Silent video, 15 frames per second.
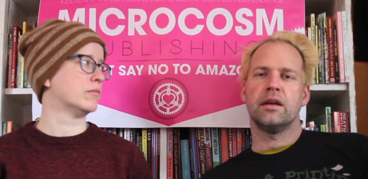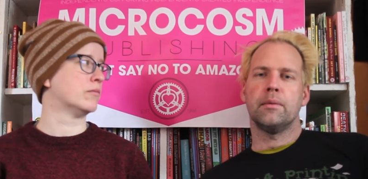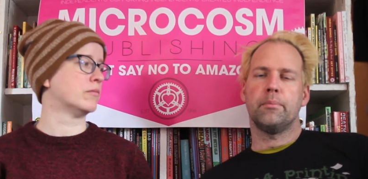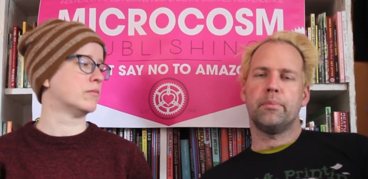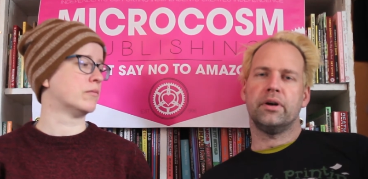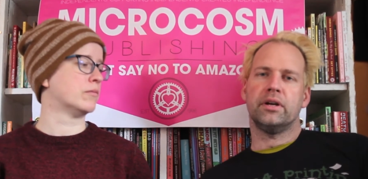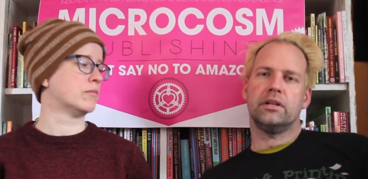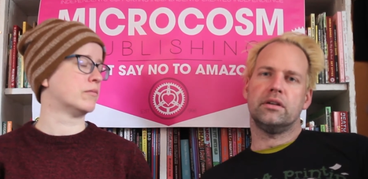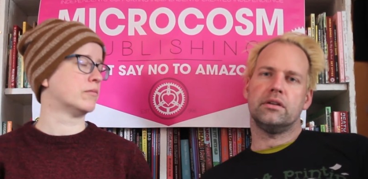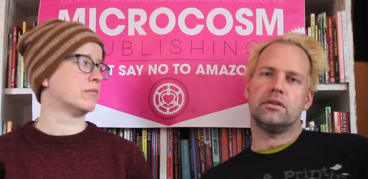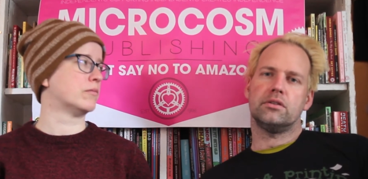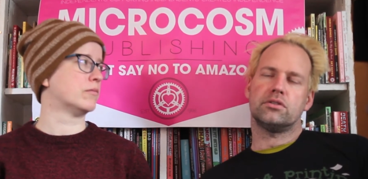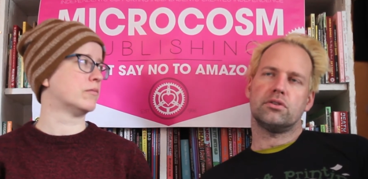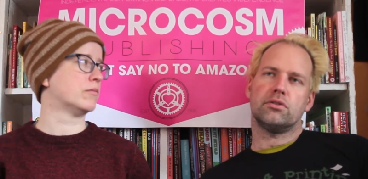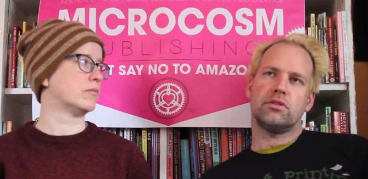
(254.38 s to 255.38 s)
Speaker 1: But,
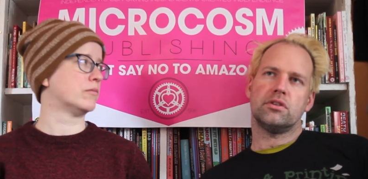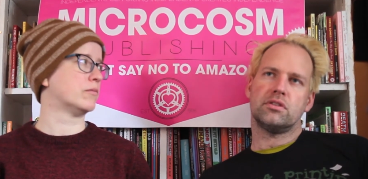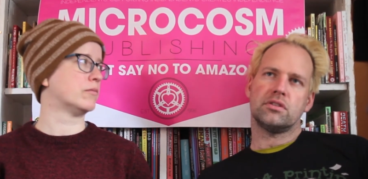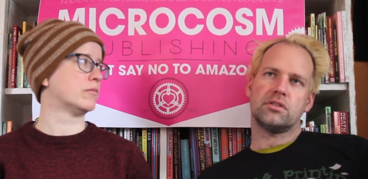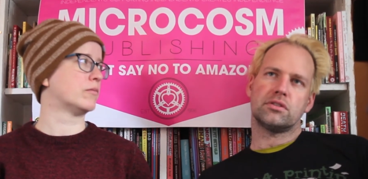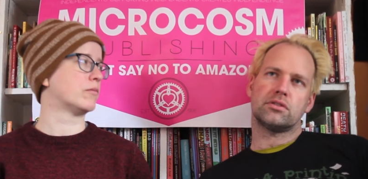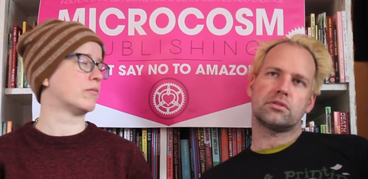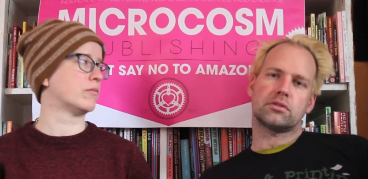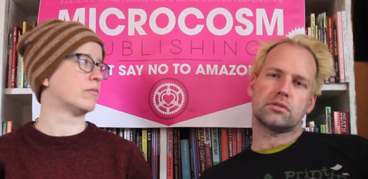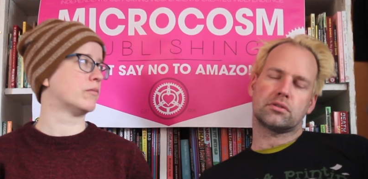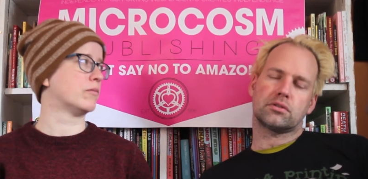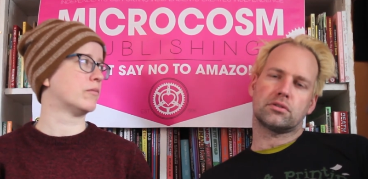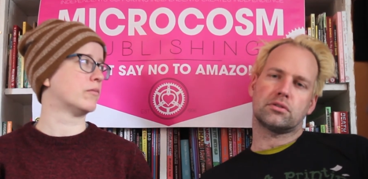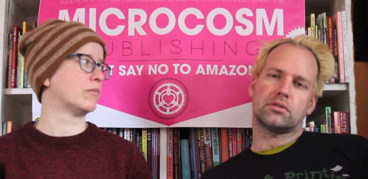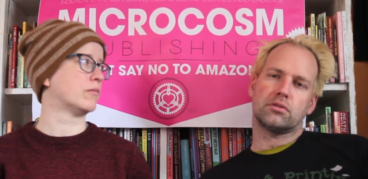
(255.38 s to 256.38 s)
so this is
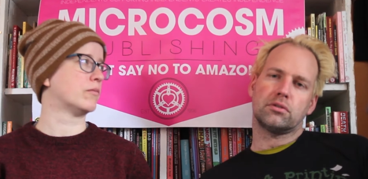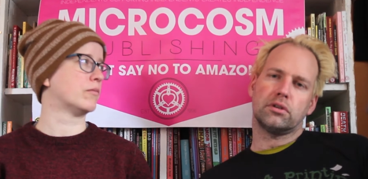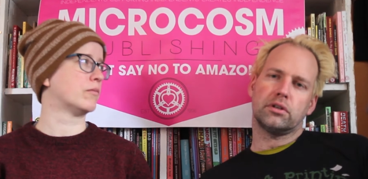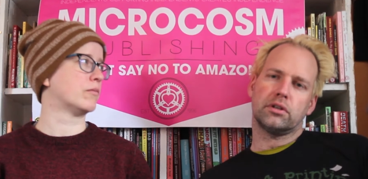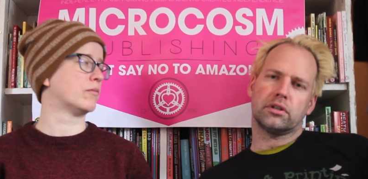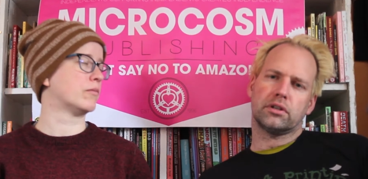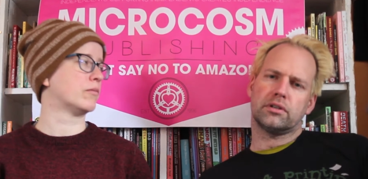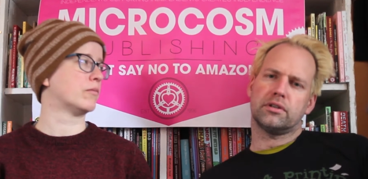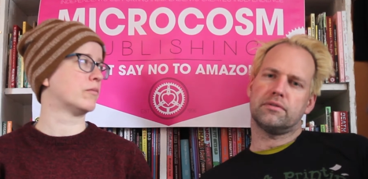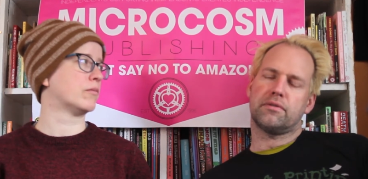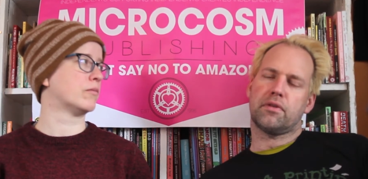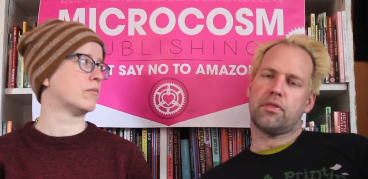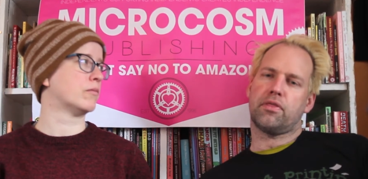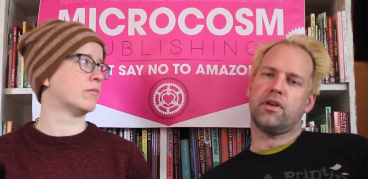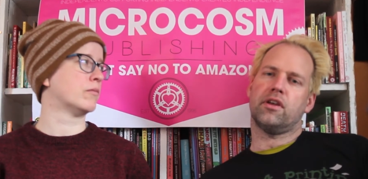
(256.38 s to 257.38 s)
sort
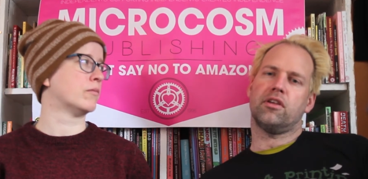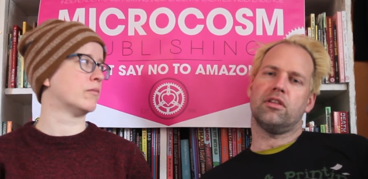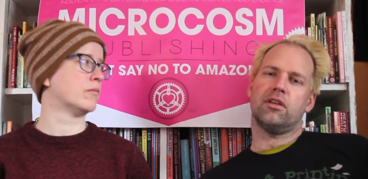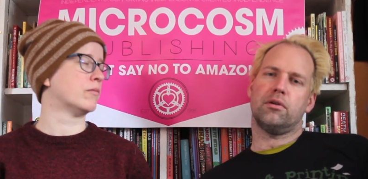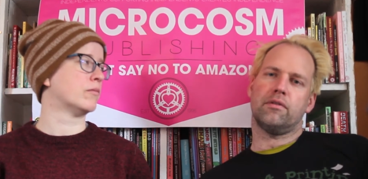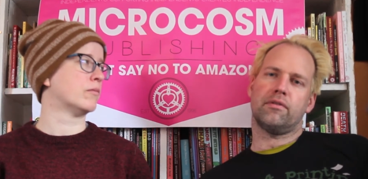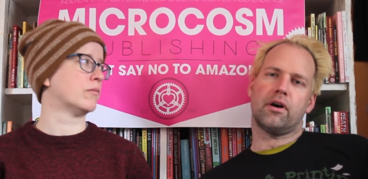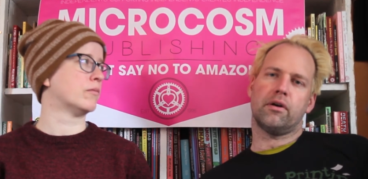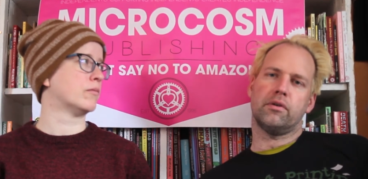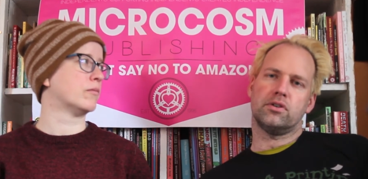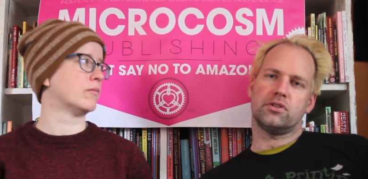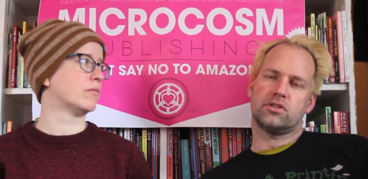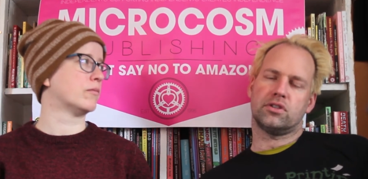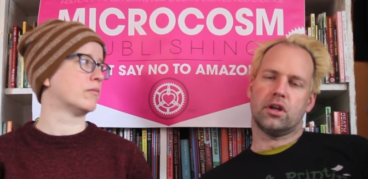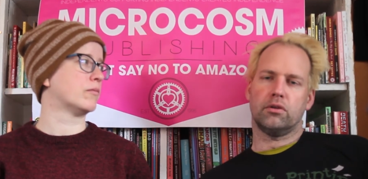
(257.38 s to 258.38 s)
of the thing that we've
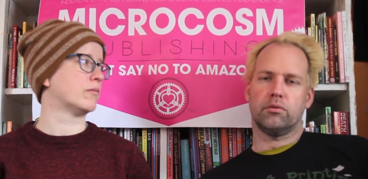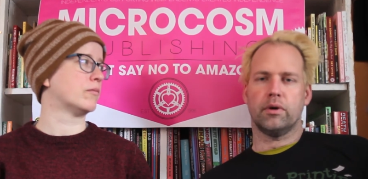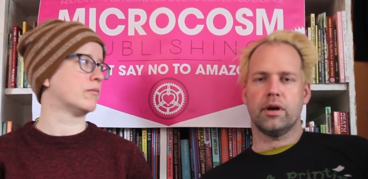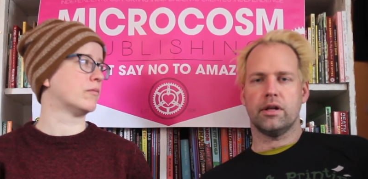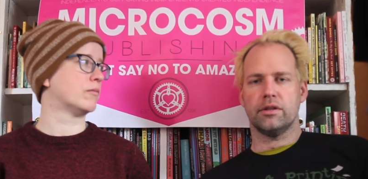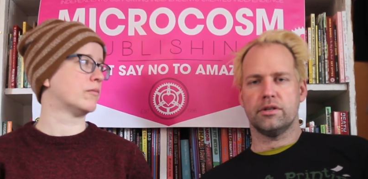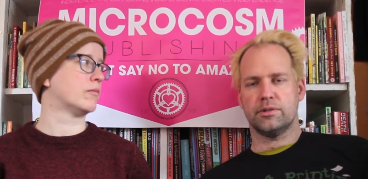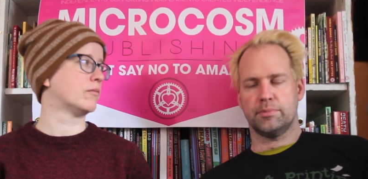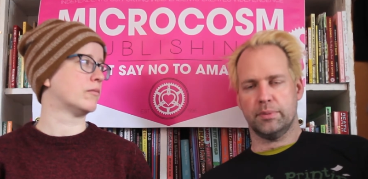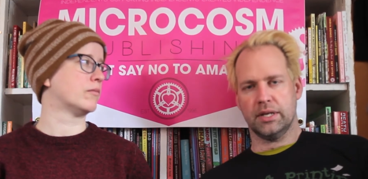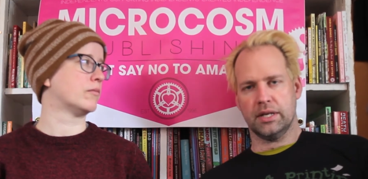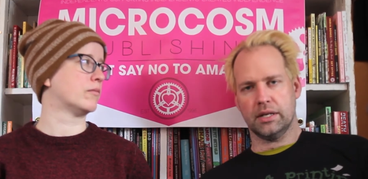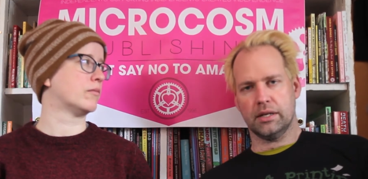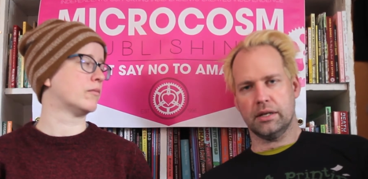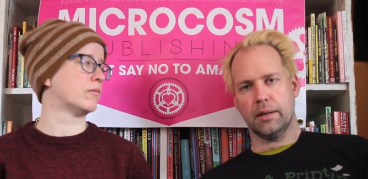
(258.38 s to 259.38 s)
always done well, is
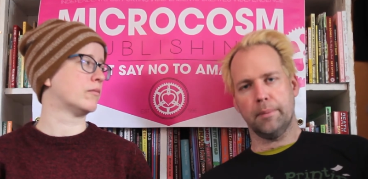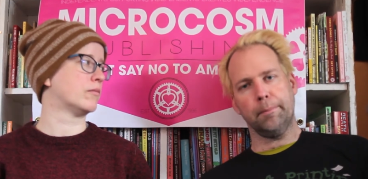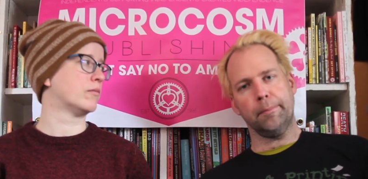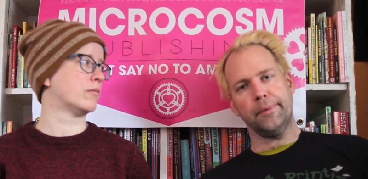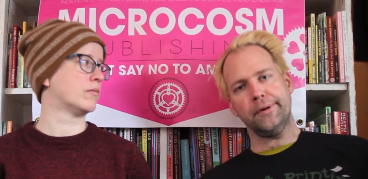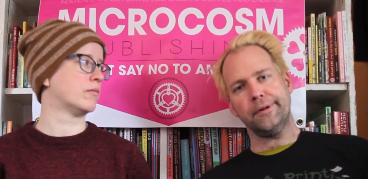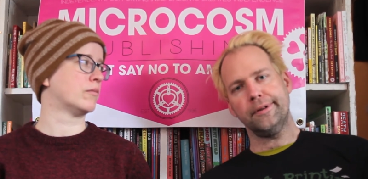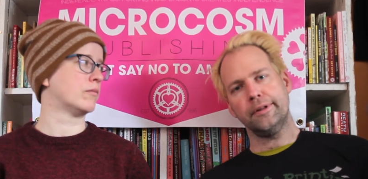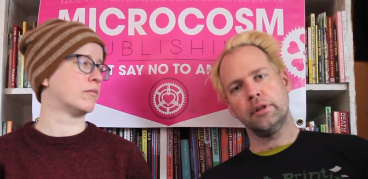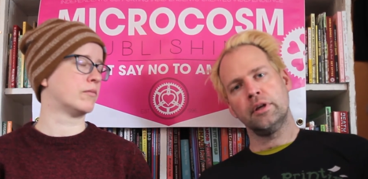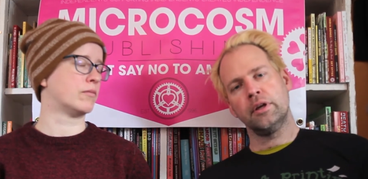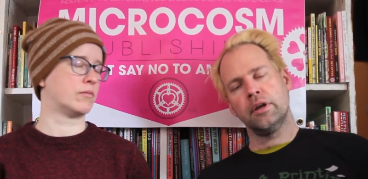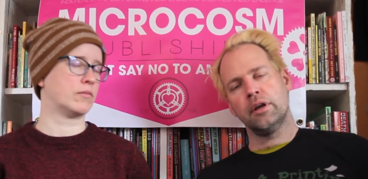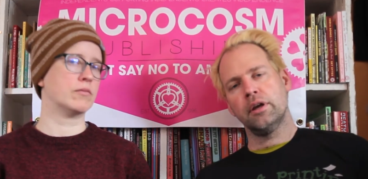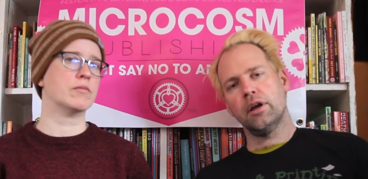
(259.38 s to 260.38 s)
being nimble,
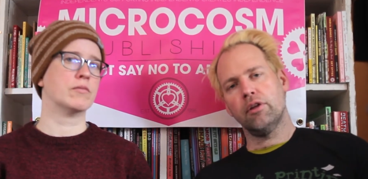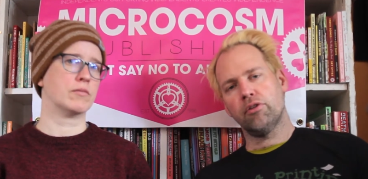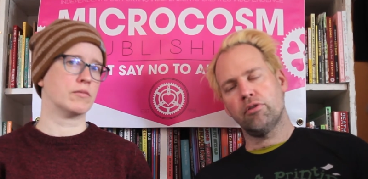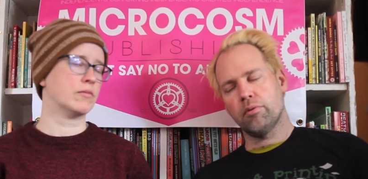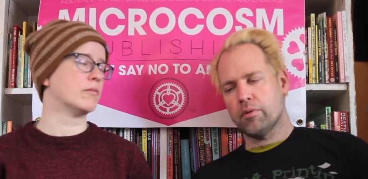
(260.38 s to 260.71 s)
and so we